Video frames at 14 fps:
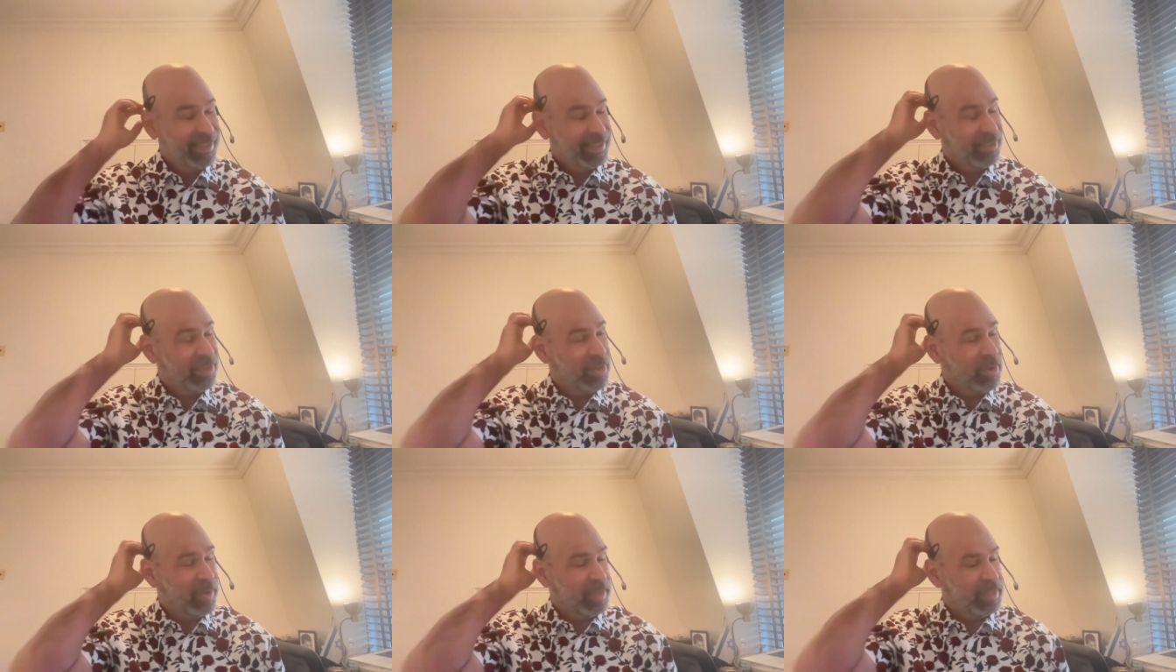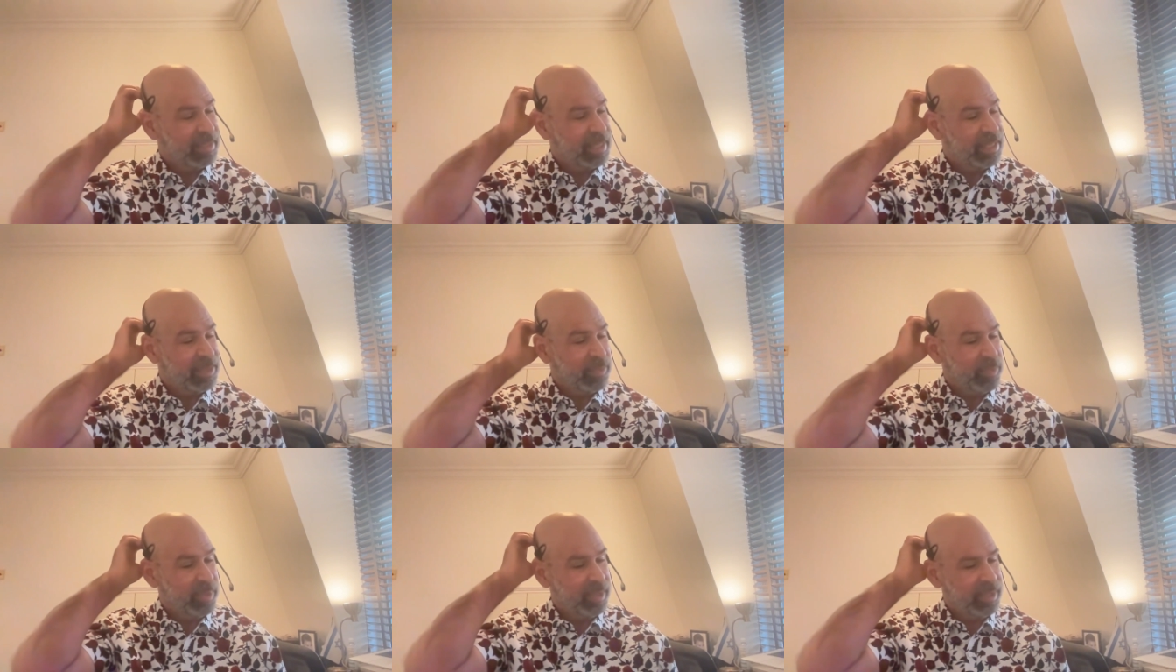It
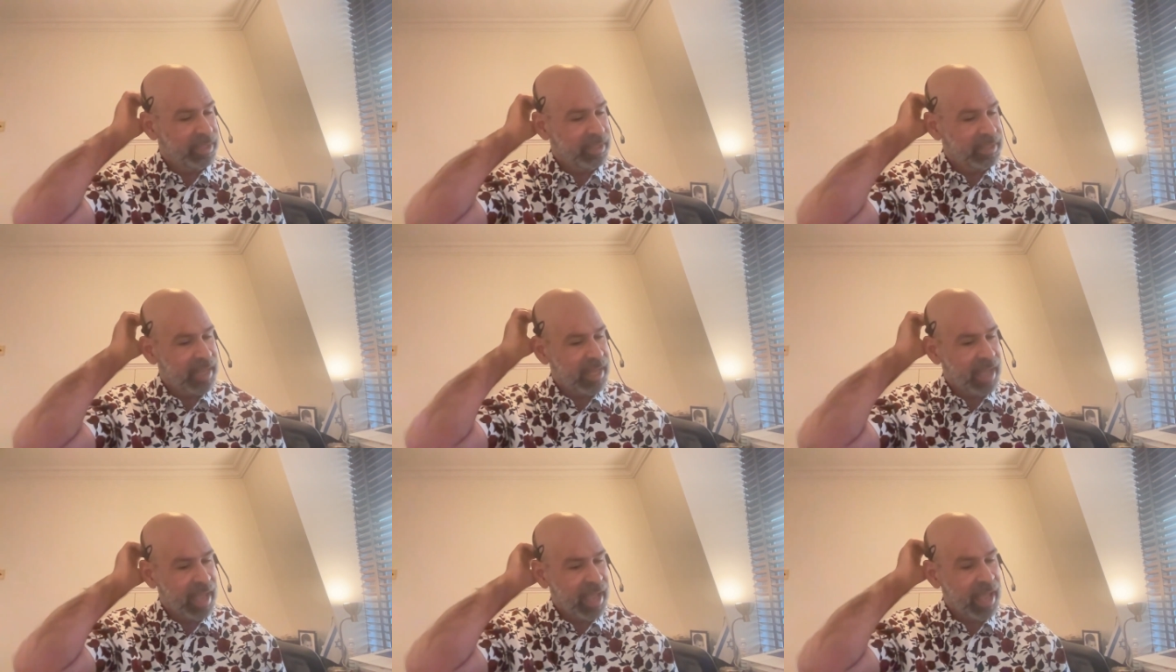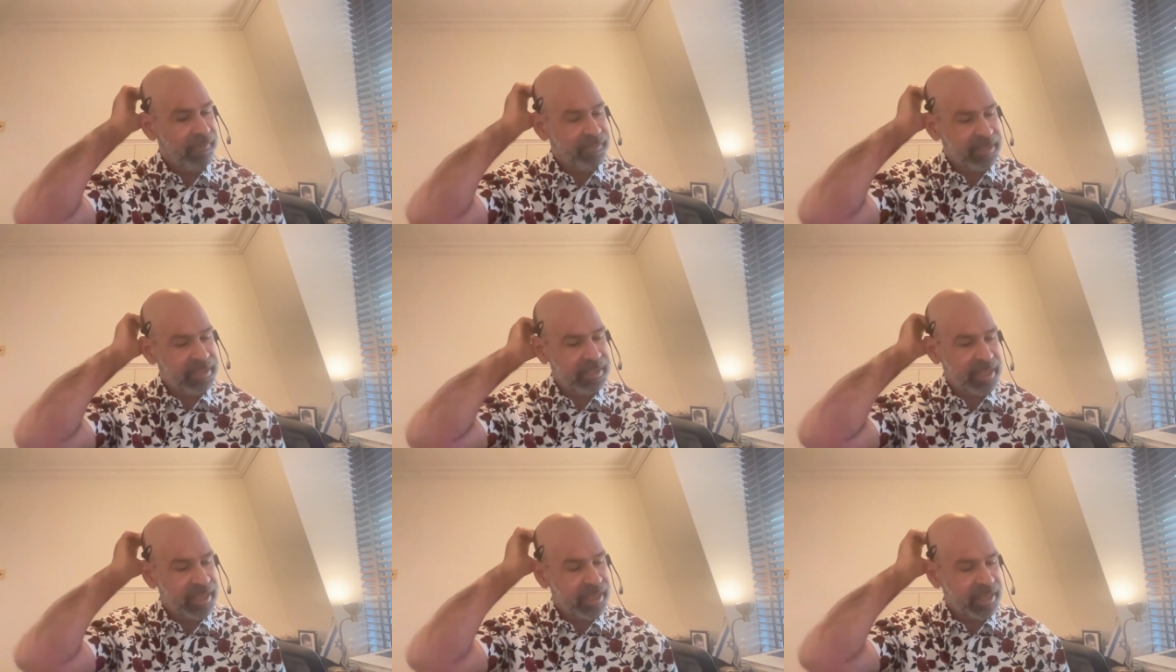really is. I have to
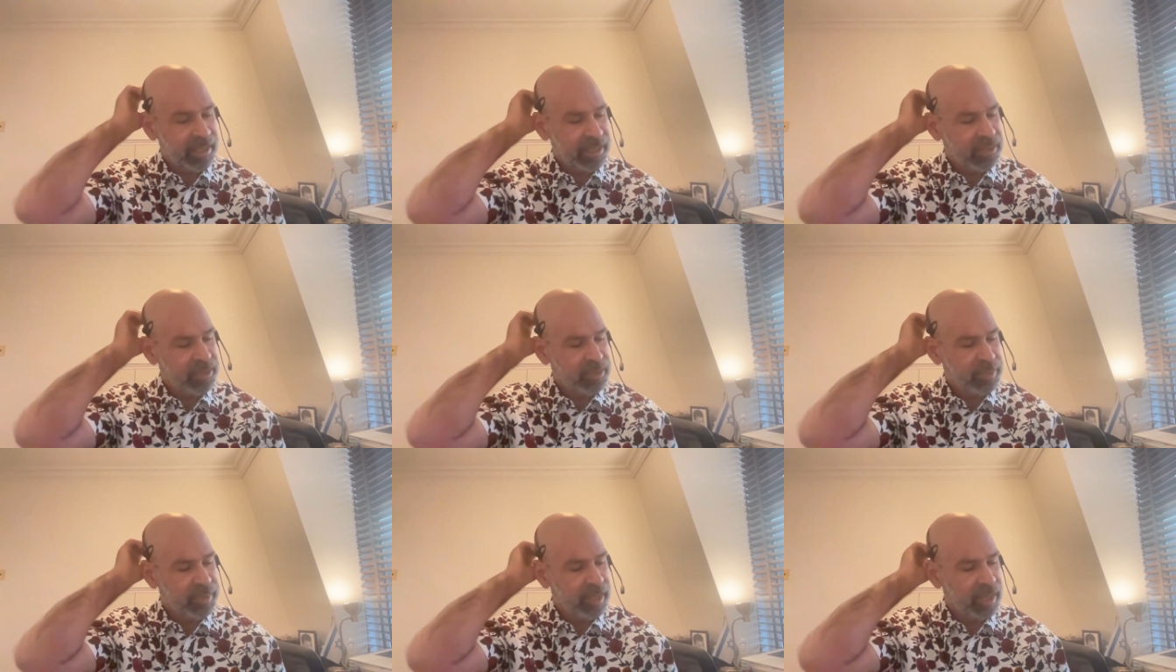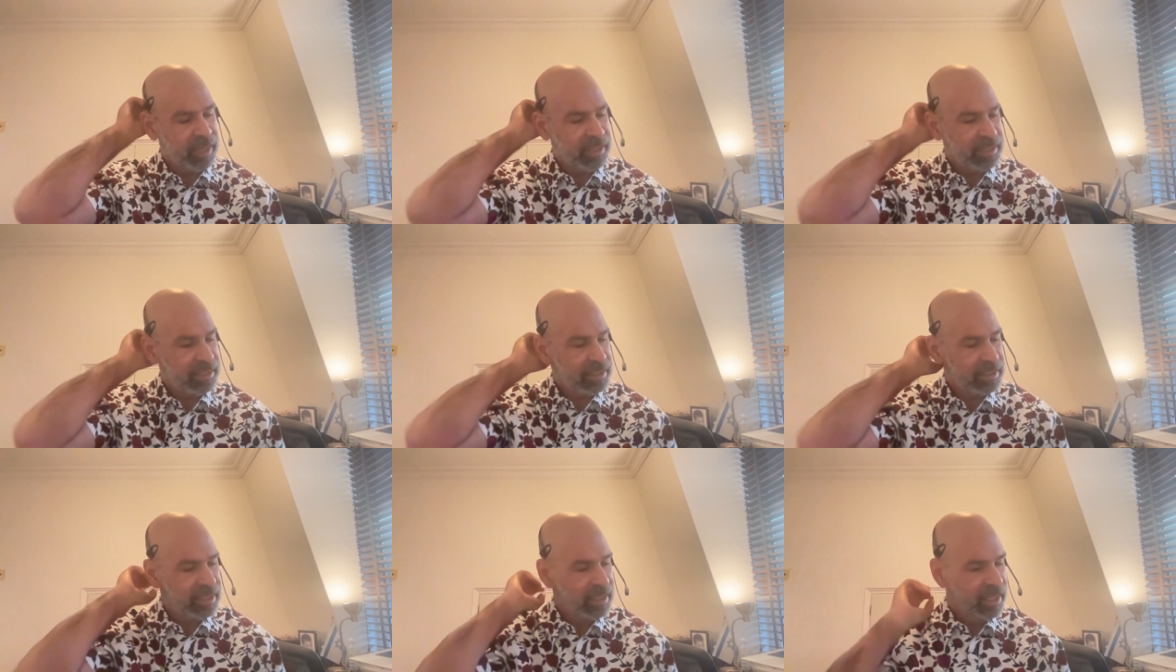say, to be
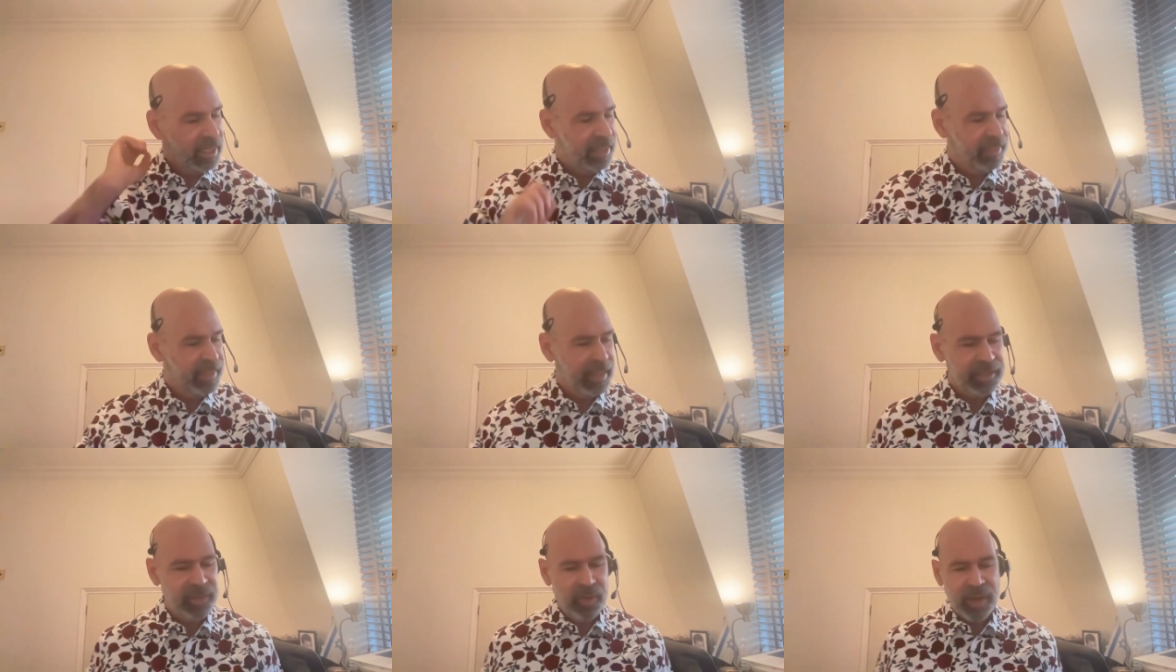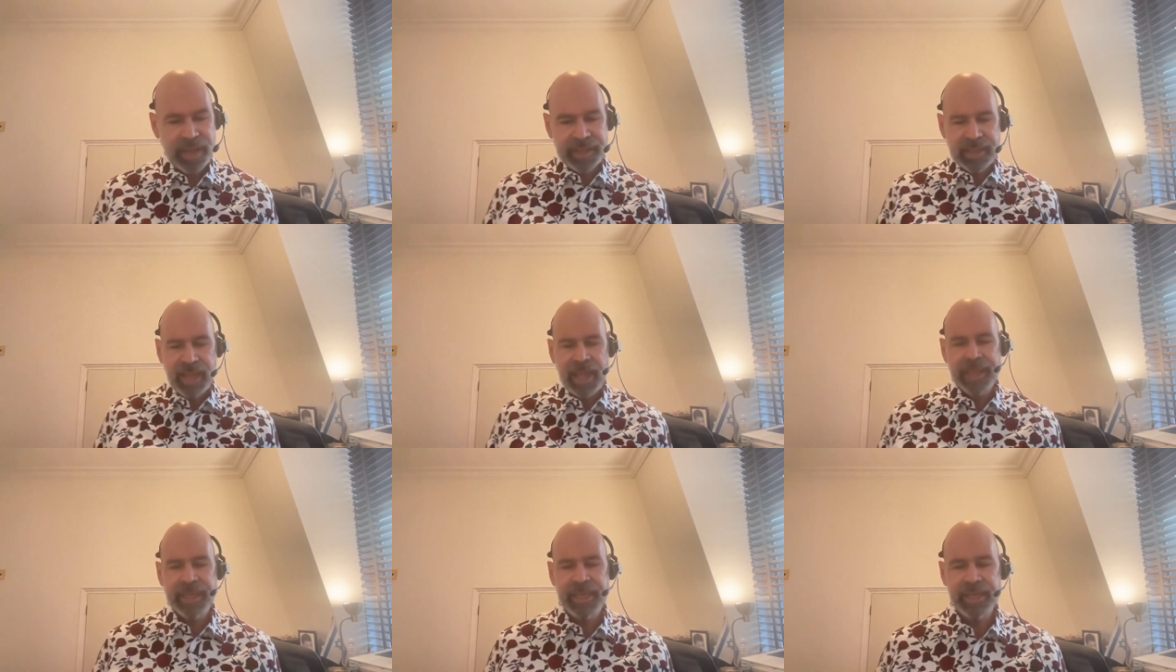honest, that,
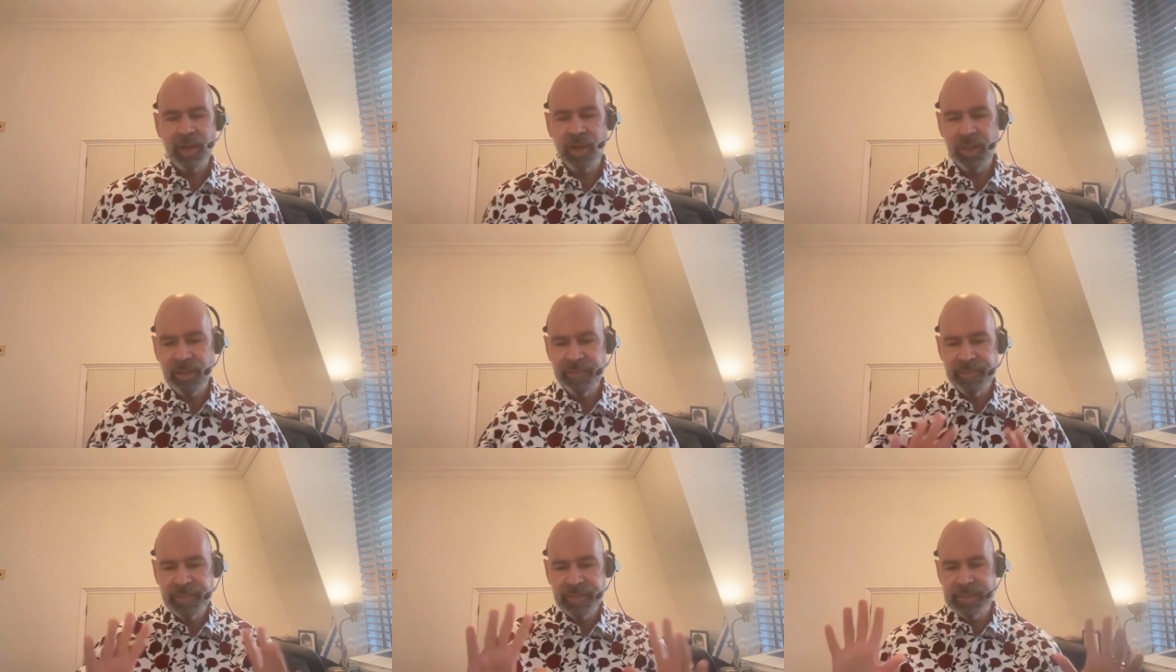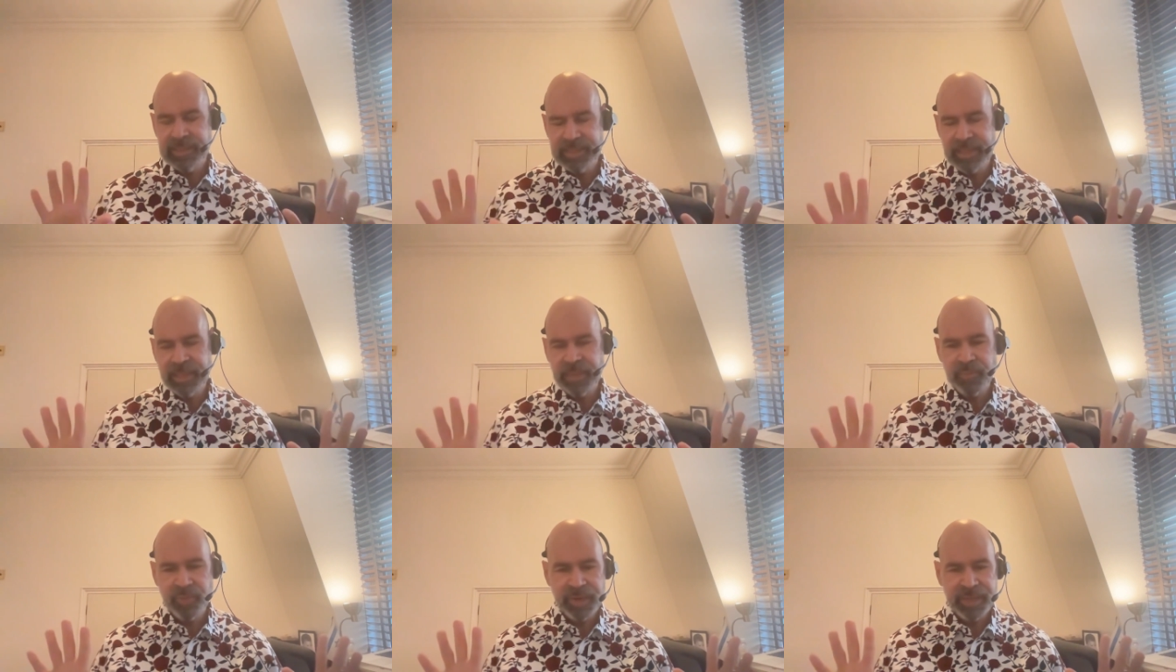I get all of
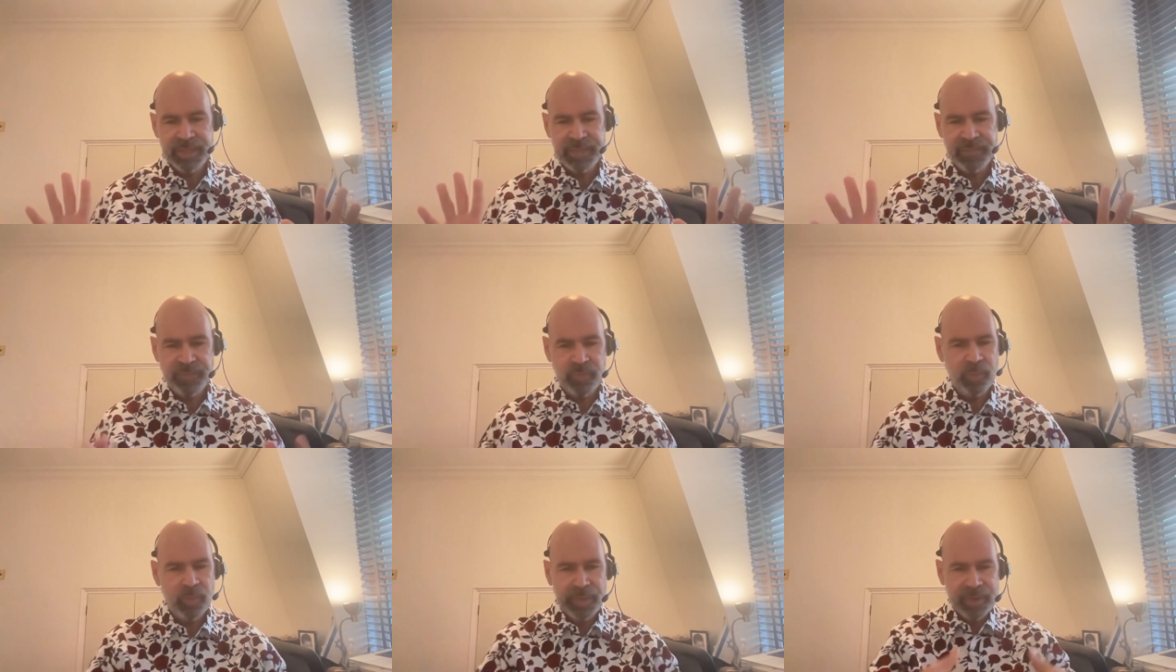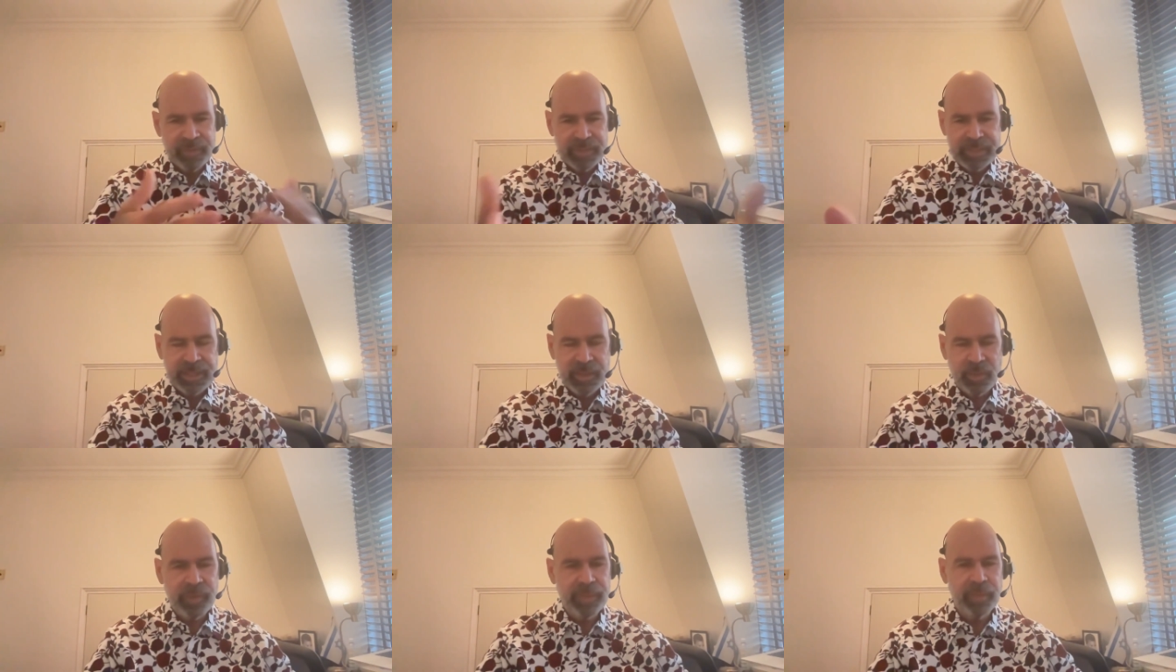the praise for whatever's
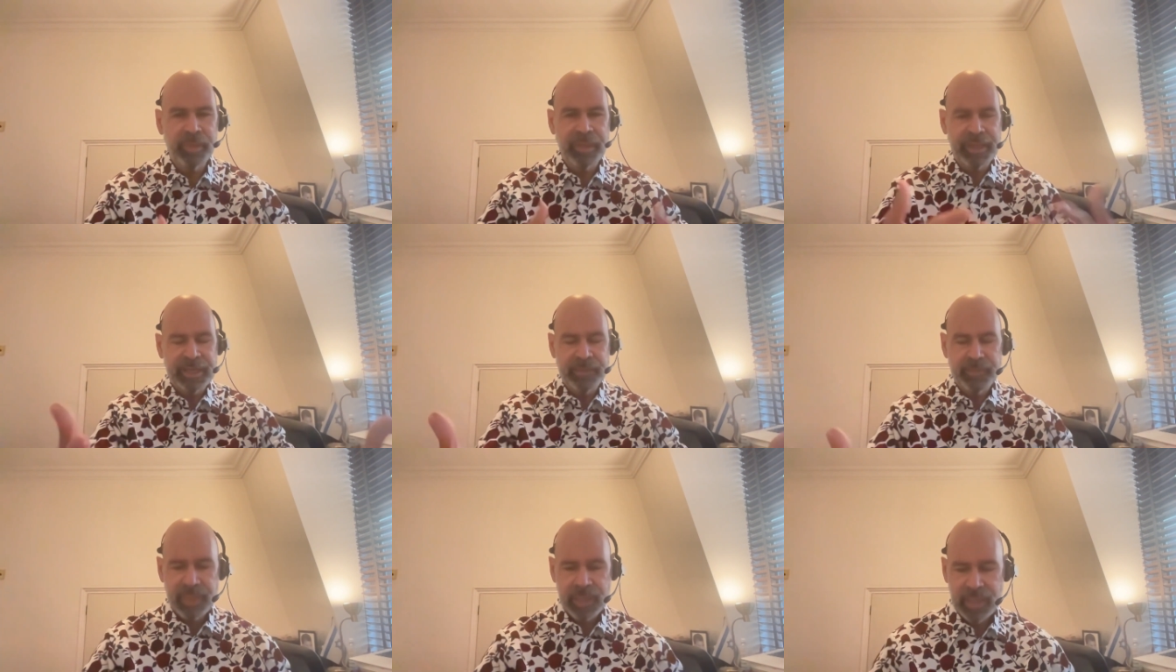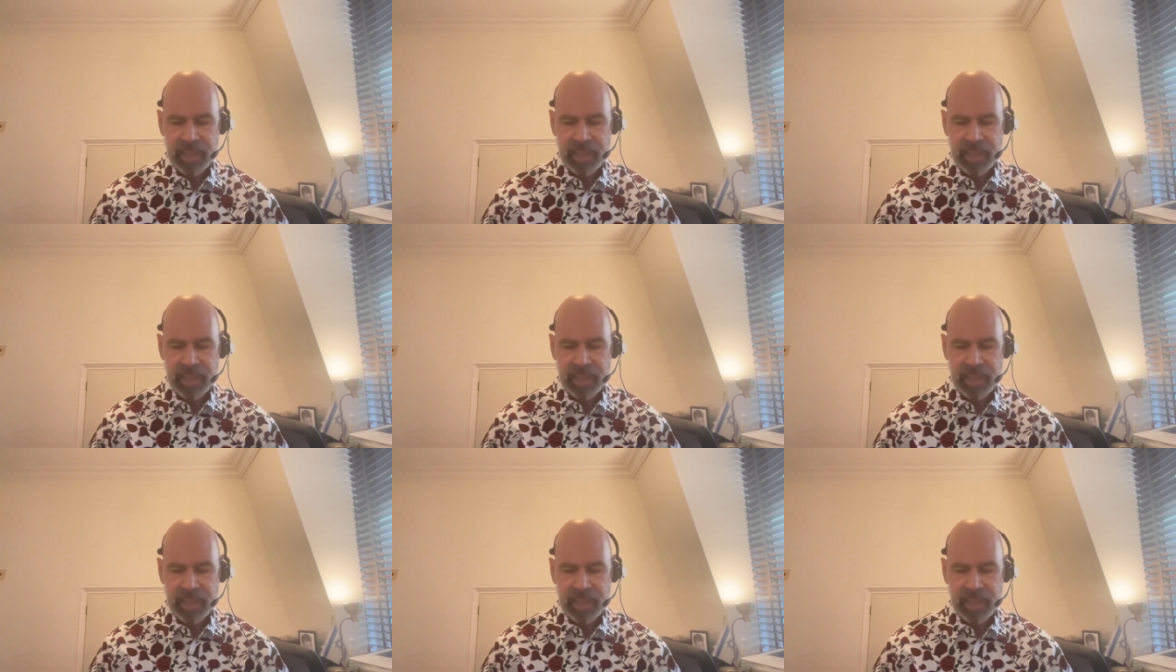there or the blame.